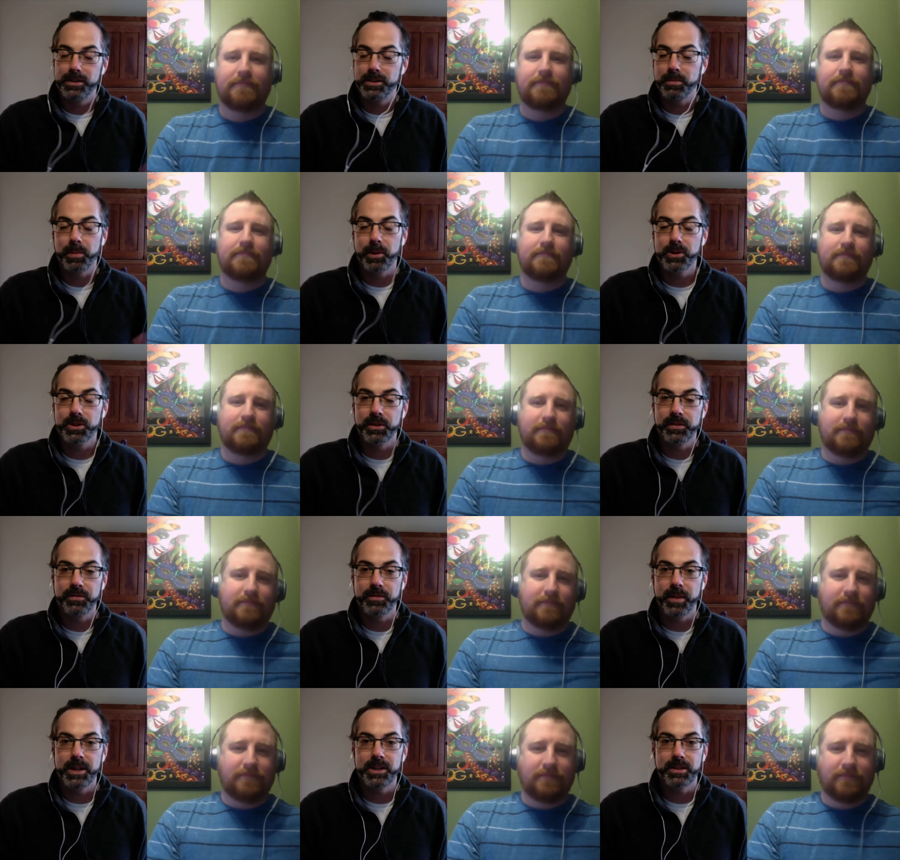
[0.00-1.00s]
Speaker 1: some personal
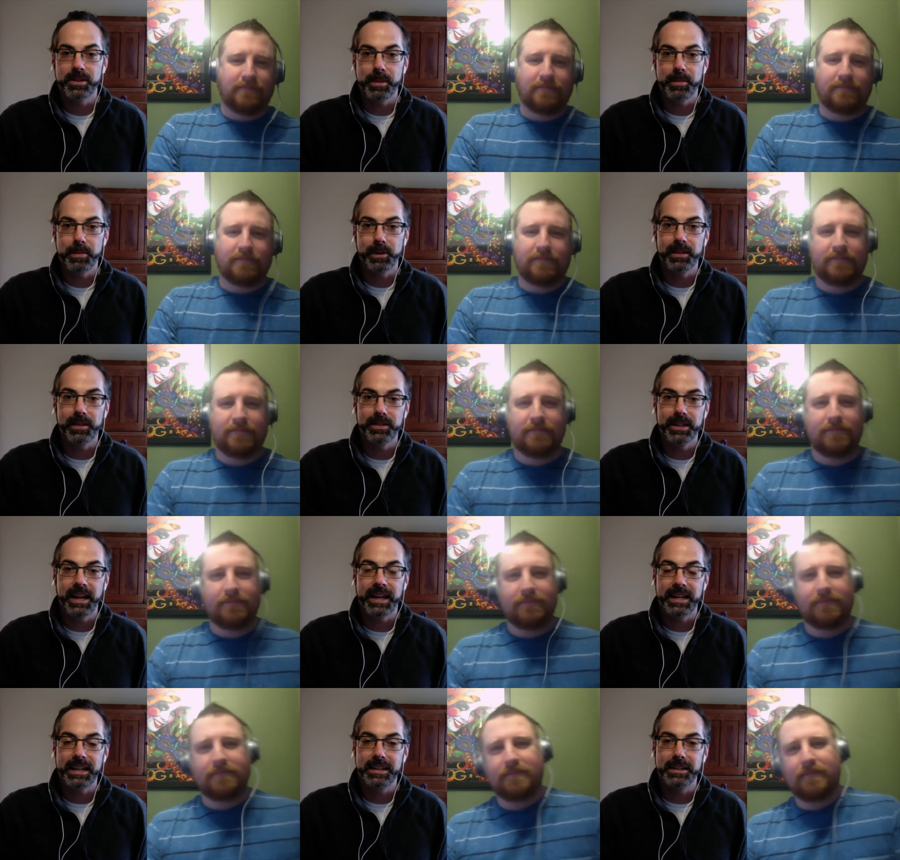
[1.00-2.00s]
information. People love to
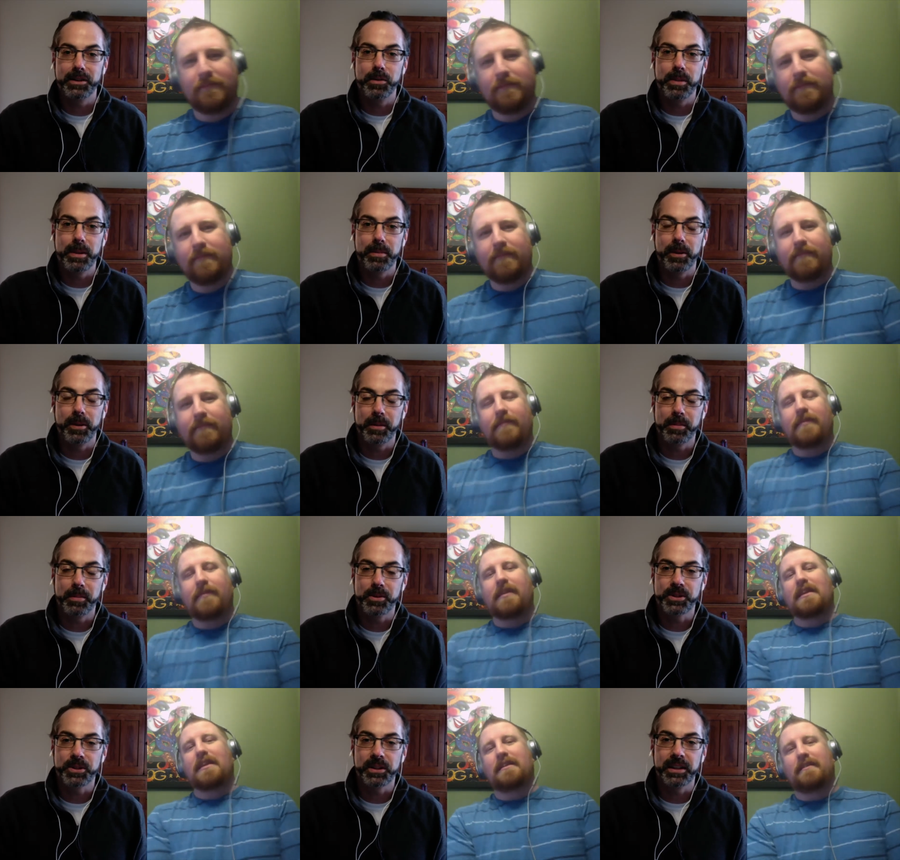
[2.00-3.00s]
kind of get to know people on a
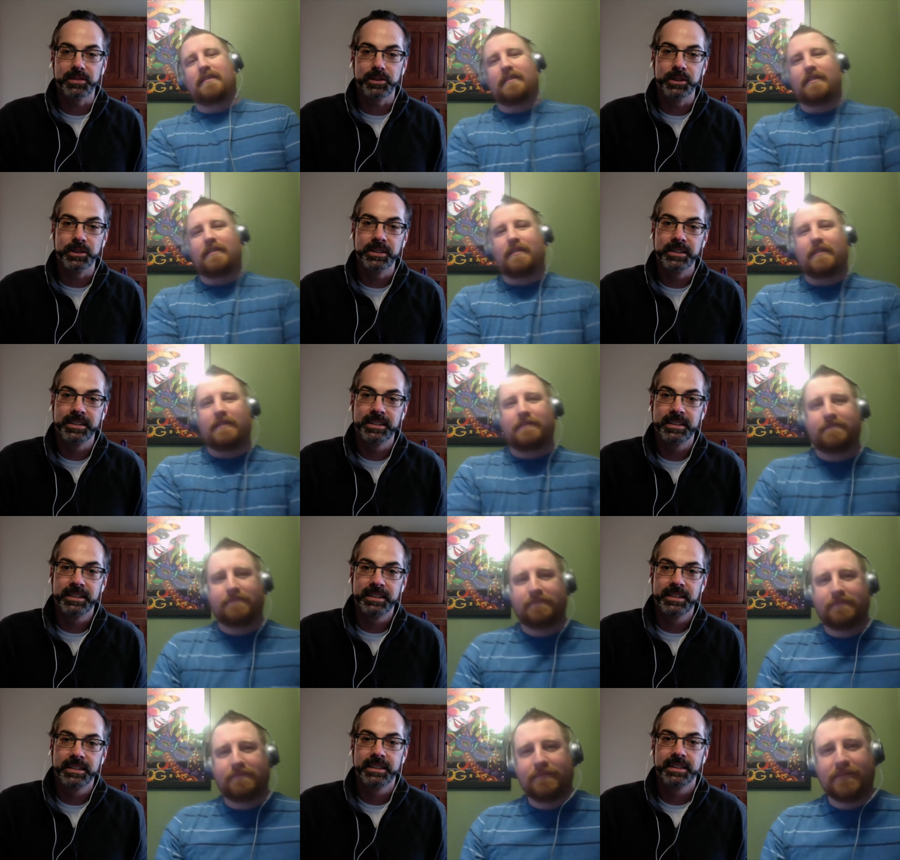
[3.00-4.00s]
personal level.
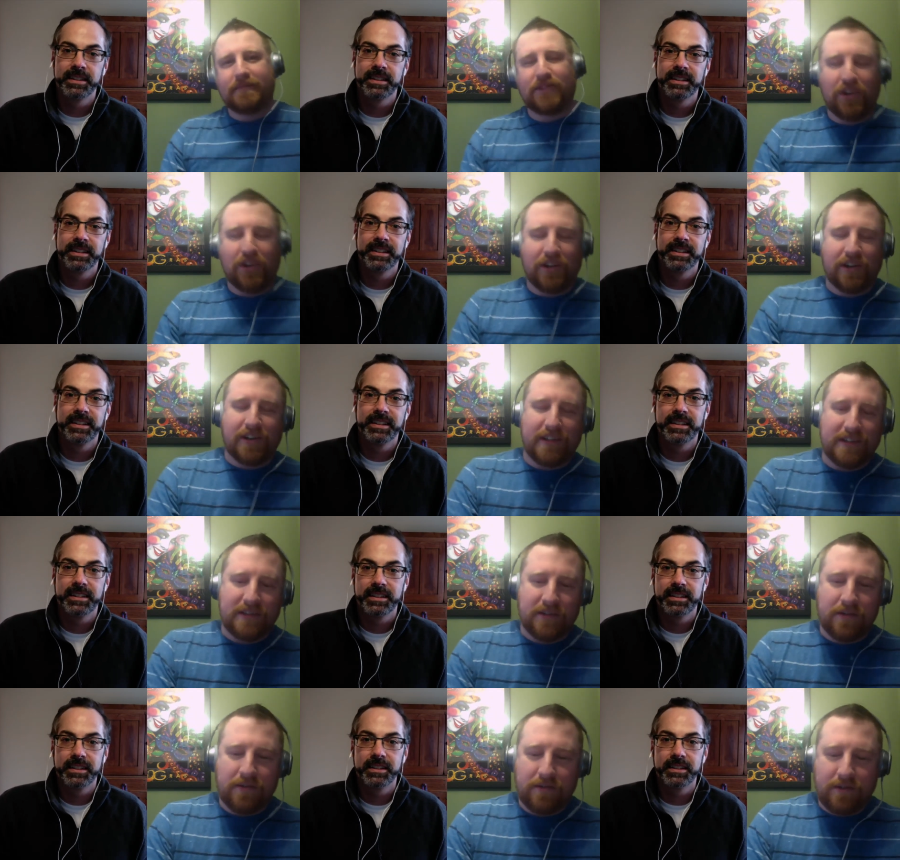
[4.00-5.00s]
Speaker 2: Sure.
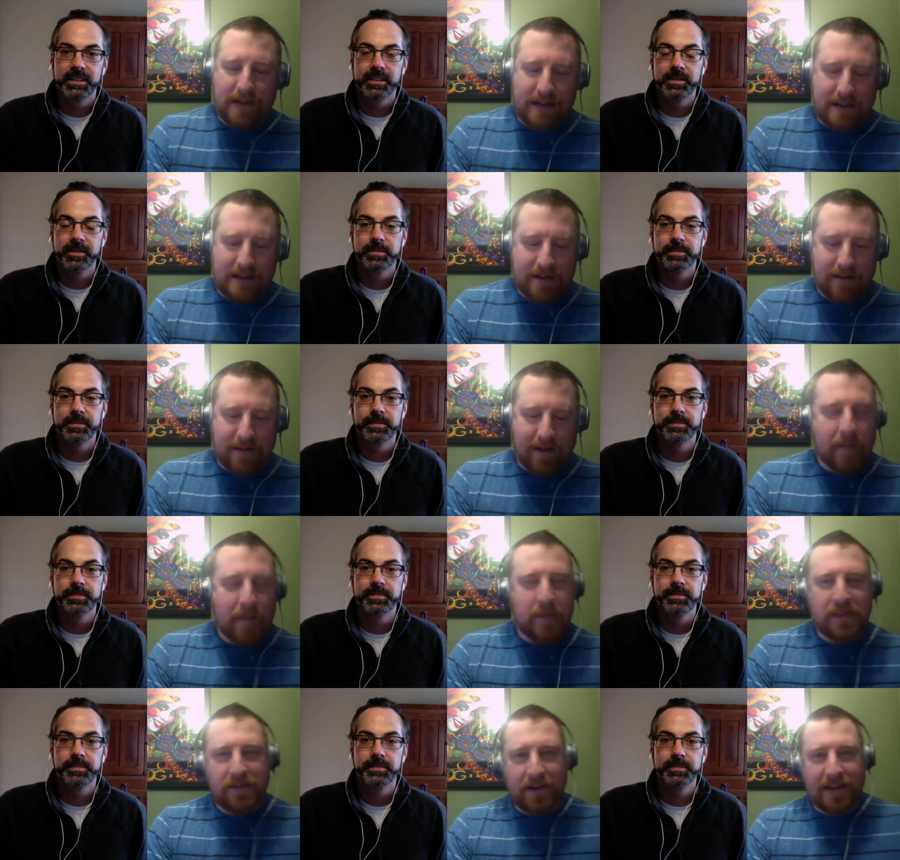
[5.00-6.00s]
So uh,
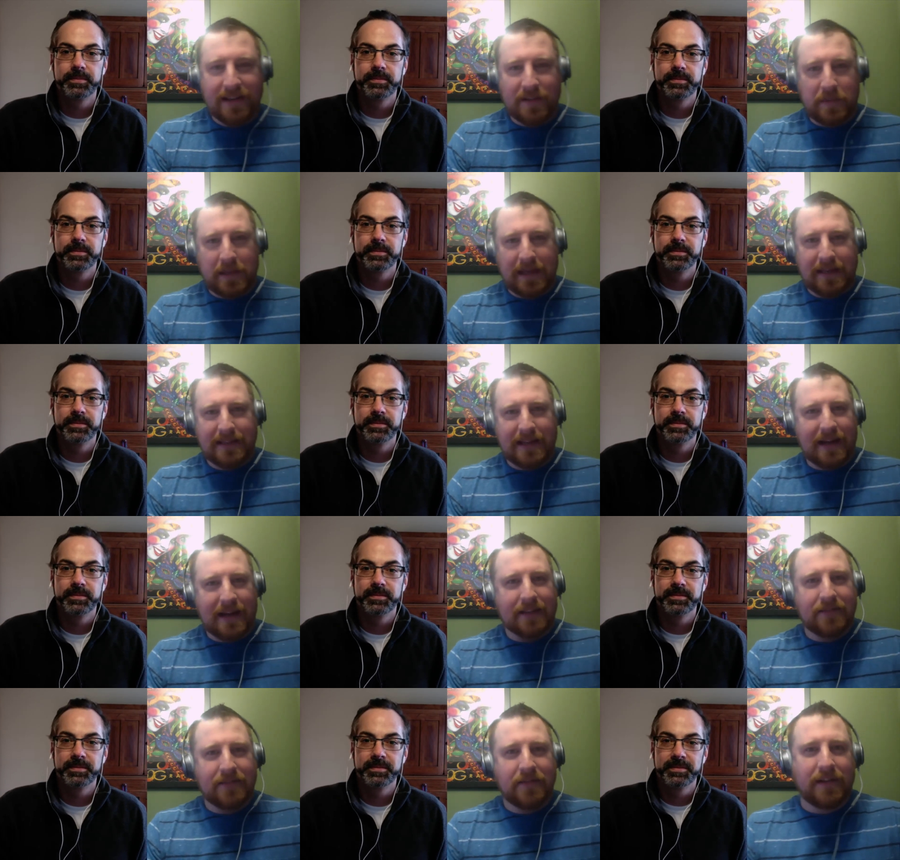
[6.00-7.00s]
I'm a transplant to
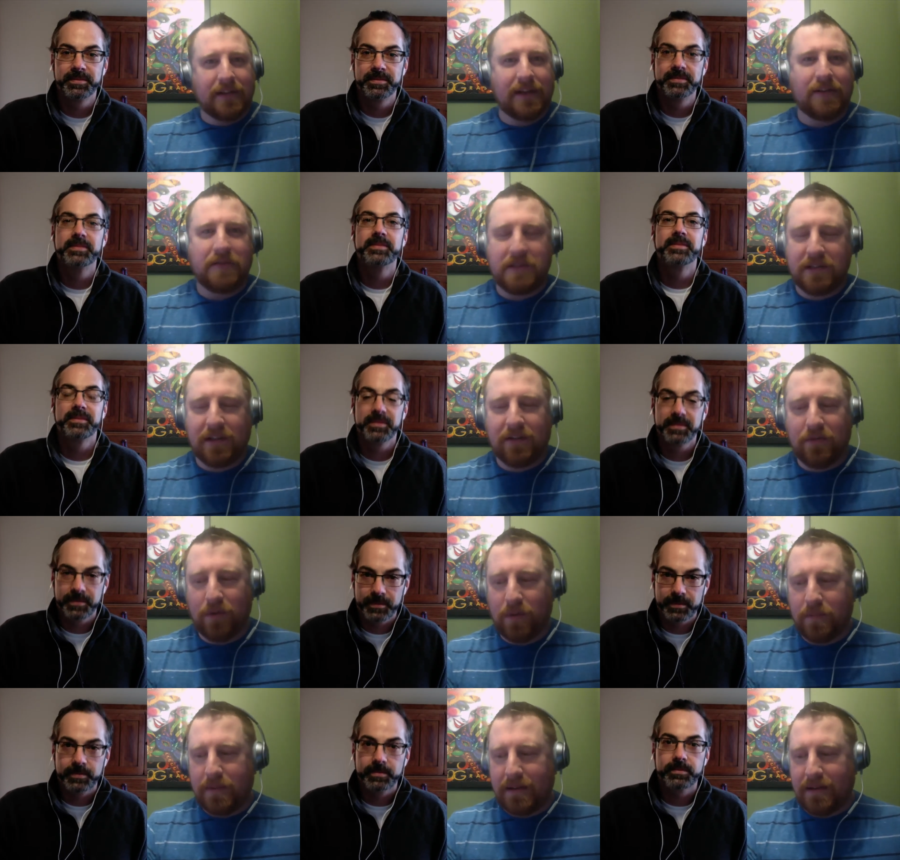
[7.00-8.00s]
Knoxville. I originally
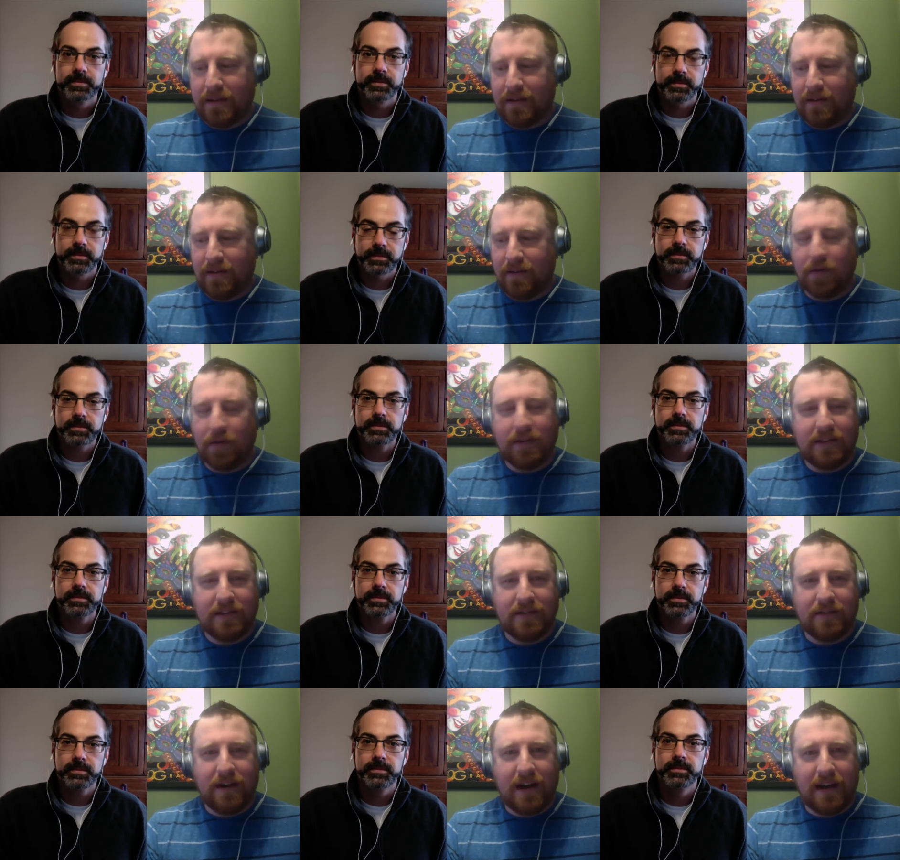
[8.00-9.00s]
grew up in
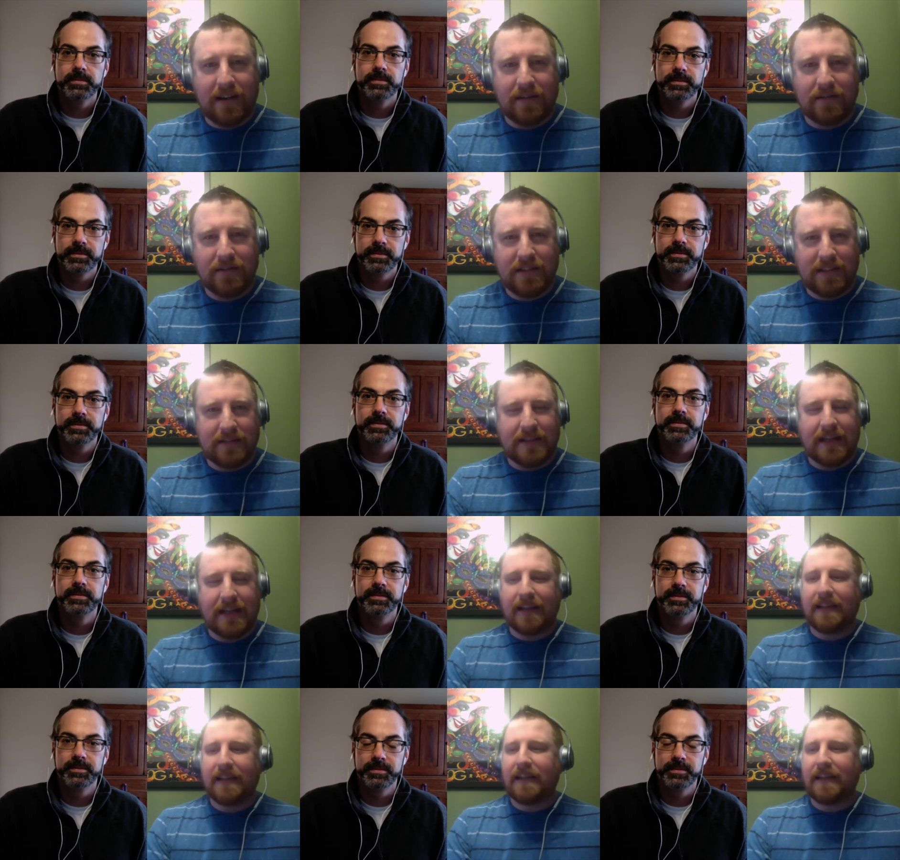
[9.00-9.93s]
Northeast Ohio, just outside of